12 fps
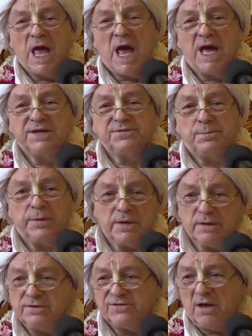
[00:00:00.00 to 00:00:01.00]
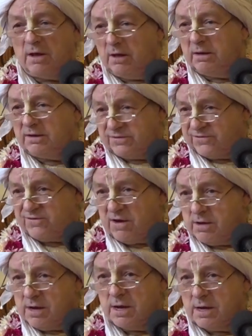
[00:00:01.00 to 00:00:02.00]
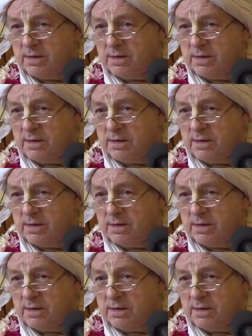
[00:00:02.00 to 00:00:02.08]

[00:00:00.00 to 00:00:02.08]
as pearls are strung